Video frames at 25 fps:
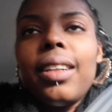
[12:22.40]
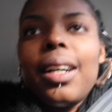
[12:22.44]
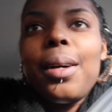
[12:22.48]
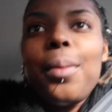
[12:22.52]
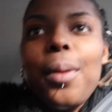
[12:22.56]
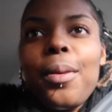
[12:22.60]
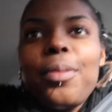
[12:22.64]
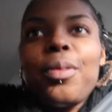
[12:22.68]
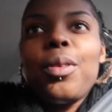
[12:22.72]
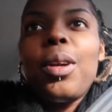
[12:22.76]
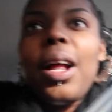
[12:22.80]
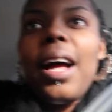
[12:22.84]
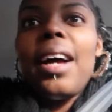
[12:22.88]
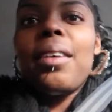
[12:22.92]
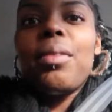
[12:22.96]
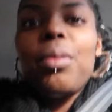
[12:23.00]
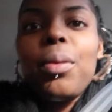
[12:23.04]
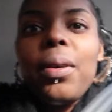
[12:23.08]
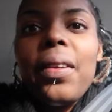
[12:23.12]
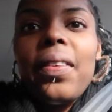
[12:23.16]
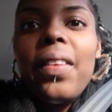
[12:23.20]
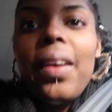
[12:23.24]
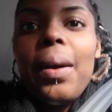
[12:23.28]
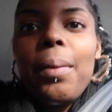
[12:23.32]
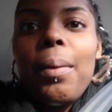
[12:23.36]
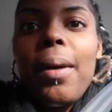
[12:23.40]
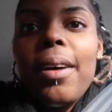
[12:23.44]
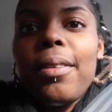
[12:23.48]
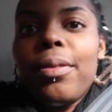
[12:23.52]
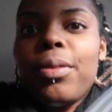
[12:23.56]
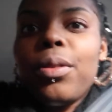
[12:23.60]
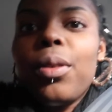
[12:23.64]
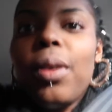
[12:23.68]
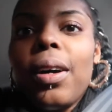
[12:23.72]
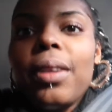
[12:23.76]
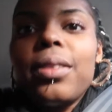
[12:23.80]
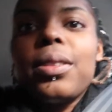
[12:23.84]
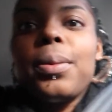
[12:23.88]
Um, I feel like everyone there might have
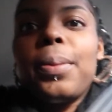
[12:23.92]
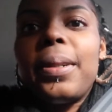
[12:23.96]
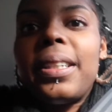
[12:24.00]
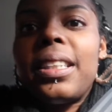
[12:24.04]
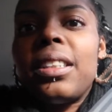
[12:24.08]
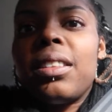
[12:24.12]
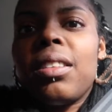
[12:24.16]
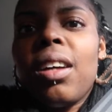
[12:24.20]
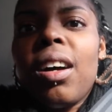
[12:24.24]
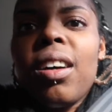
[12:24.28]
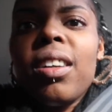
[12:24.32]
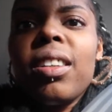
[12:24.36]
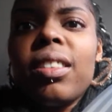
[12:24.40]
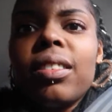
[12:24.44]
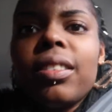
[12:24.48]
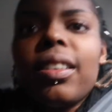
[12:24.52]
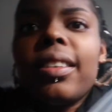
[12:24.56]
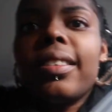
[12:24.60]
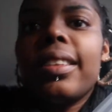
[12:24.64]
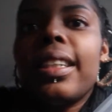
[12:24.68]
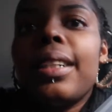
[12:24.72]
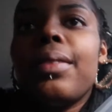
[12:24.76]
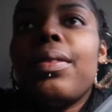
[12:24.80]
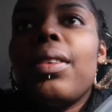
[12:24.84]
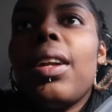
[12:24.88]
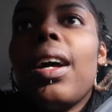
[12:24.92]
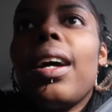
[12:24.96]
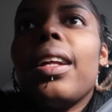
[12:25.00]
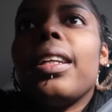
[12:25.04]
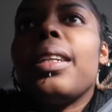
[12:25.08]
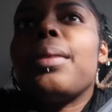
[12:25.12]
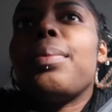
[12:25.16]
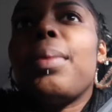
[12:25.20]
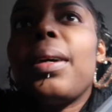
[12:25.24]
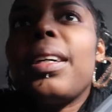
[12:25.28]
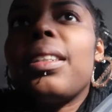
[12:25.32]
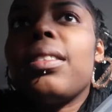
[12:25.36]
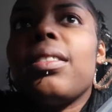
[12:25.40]
thought I was a bit disheartened because I was leaving
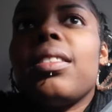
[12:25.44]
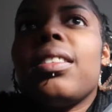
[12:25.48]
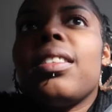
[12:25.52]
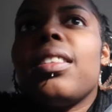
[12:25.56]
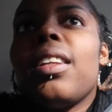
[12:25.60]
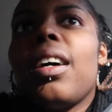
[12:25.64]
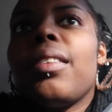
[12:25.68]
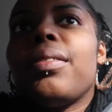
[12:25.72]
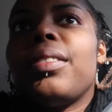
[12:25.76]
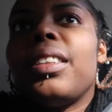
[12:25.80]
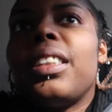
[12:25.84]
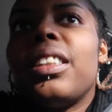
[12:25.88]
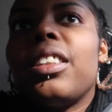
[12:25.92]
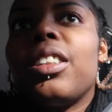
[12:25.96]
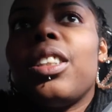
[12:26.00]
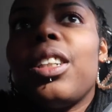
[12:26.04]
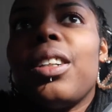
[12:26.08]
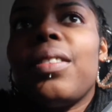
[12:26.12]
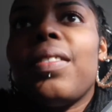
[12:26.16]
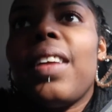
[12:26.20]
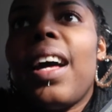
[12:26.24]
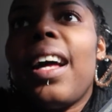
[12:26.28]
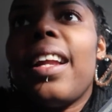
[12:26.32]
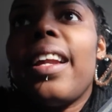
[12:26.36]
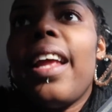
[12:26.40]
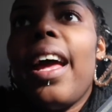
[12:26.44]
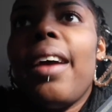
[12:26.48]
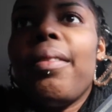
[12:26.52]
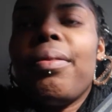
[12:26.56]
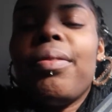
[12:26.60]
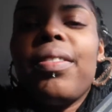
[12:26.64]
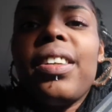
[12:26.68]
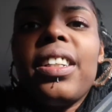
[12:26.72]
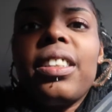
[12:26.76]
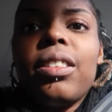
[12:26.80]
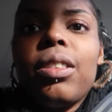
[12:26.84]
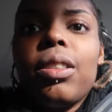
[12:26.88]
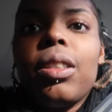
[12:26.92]
early, but it's nothing to do with that and
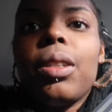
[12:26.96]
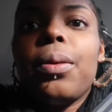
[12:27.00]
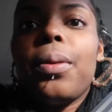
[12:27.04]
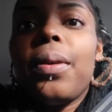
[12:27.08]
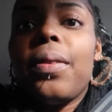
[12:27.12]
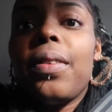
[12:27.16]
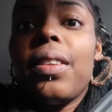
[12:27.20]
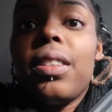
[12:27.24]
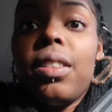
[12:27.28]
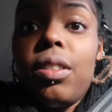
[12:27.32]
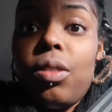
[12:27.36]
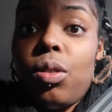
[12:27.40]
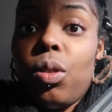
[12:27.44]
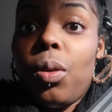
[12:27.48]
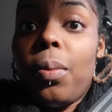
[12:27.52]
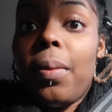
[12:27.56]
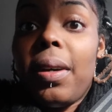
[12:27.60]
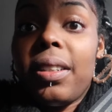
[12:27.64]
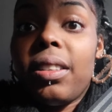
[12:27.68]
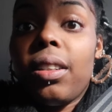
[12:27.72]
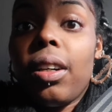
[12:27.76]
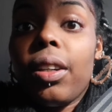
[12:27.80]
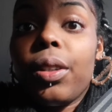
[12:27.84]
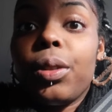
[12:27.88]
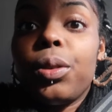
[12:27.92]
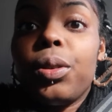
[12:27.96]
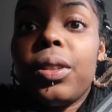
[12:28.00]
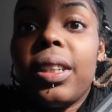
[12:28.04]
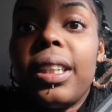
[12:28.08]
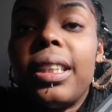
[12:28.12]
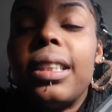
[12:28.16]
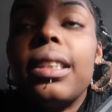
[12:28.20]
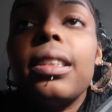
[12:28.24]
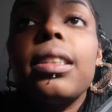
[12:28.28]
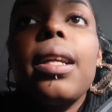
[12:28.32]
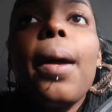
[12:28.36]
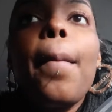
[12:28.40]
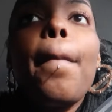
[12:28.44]
everything to do with this is not my target
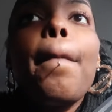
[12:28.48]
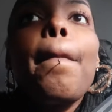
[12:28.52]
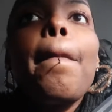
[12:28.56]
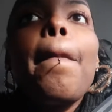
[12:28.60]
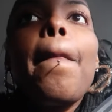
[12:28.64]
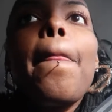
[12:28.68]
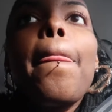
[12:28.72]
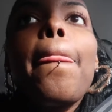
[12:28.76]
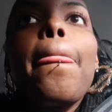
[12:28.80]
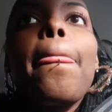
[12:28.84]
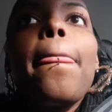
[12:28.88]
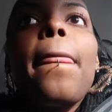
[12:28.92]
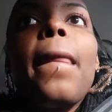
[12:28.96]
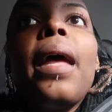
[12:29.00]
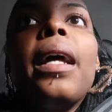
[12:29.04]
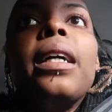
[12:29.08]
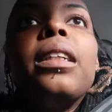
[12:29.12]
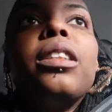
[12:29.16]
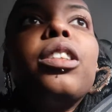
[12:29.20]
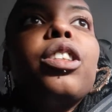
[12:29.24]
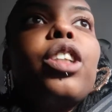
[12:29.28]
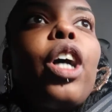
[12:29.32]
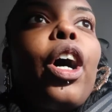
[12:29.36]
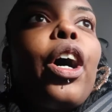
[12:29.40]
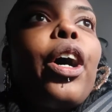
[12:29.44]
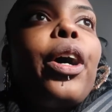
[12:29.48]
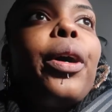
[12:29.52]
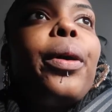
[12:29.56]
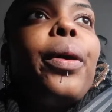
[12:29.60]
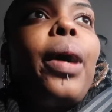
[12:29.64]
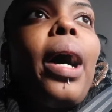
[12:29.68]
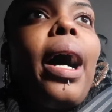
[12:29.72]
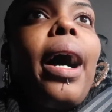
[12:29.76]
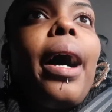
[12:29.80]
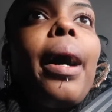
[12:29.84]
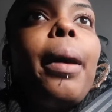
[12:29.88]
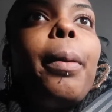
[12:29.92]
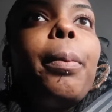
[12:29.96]
audience. So,
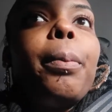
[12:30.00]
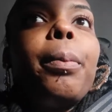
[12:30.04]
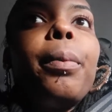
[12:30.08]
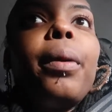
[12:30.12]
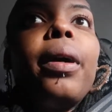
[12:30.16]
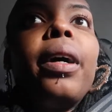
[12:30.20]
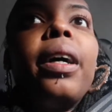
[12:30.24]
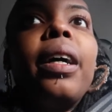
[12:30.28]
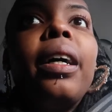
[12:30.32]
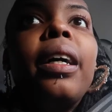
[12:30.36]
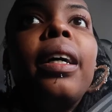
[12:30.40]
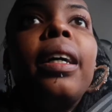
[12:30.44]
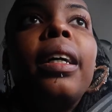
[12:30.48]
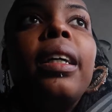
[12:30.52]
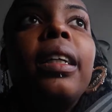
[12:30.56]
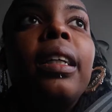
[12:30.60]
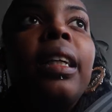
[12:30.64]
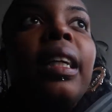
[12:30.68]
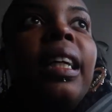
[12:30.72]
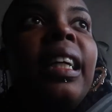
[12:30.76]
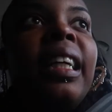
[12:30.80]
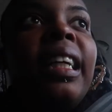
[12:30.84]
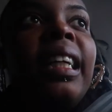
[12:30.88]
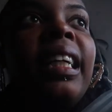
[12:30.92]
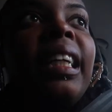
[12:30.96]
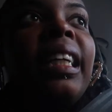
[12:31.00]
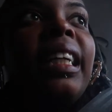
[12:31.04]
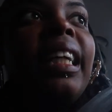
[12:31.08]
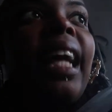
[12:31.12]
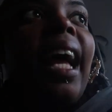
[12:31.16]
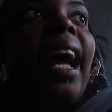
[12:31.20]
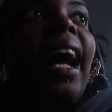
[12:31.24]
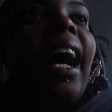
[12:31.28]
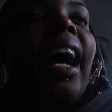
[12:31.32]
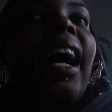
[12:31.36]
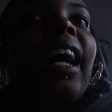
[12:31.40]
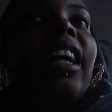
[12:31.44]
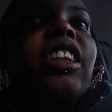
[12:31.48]
um,
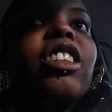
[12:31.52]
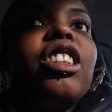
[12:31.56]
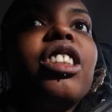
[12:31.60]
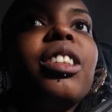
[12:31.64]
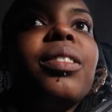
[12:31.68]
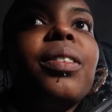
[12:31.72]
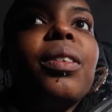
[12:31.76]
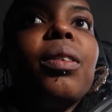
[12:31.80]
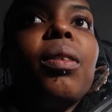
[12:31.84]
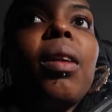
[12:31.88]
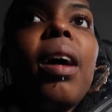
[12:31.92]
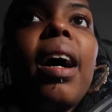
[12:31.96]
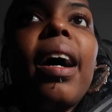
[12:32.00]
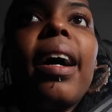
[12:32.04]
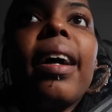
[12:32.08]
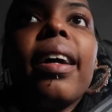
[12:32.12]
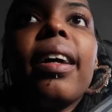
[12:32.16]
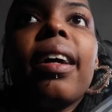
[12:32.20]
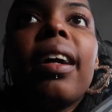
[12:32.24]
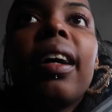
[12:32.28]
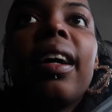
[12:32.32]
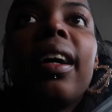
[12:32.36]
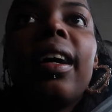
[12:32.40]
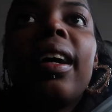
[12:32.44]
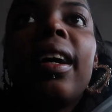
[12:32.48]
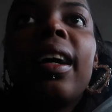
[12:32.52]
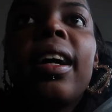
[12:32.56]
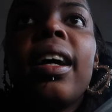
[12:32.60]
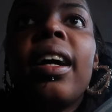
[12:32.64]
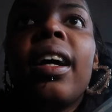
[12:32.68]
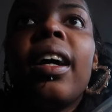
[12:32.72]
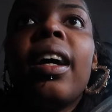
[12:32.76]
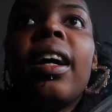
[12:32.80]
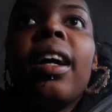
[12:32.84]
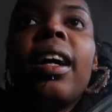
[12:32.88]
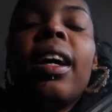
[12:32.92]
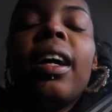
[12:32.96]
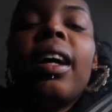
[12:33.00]
yeah, I just feel like,
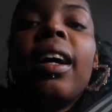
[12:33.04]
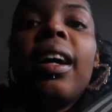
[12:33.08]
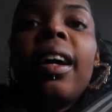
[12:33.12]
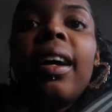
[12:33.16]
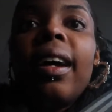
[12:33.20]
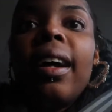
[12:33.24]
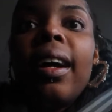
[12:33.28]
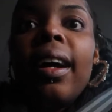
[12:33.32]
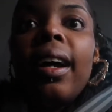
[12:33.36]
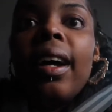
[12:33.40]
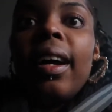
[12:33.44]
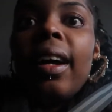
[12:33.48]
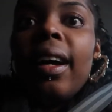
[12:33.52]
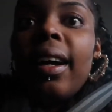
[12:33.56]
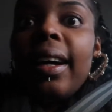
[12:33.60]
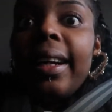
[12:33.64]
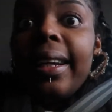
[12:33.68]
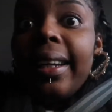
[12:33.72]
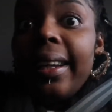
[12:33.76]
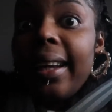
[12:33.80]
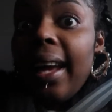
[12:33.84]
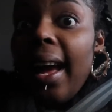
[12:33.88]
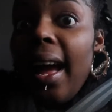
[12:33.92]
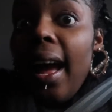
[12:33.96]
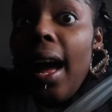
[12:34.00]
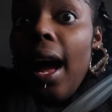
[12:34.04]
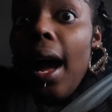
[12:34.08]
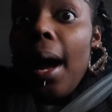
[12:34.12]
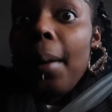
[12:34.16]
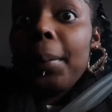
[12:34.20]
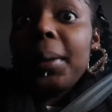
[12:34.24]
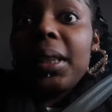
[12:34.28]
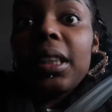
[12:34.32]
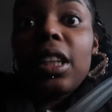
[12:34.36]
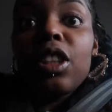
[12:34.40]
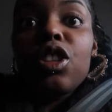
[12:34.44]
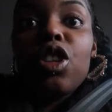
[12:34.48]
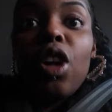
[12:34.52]
yeah, I
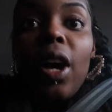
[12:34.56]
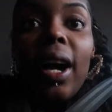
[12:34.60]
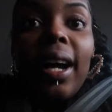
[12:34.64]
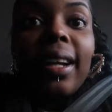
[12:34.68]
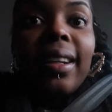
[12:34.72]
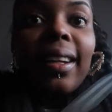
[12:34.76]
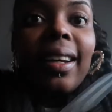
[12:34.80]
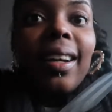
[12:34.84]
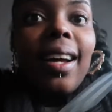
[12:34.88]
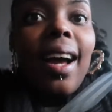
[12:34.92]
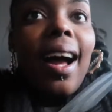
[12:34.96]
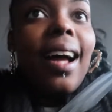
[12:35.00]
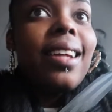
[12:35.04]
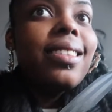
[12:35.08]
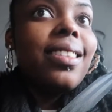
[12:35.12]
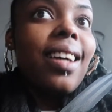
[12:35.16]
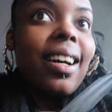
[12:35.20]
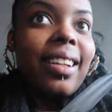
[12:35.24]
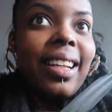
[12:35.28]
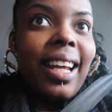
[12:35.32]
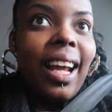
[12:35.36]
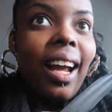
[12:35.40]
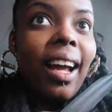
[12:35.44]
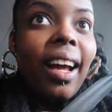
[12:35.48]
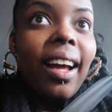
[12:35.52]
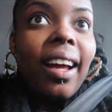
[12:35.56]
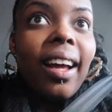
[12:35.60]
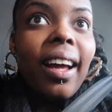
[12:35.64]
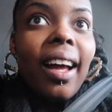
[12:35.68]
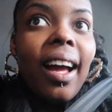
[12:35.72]
mean, I tried it, I done it.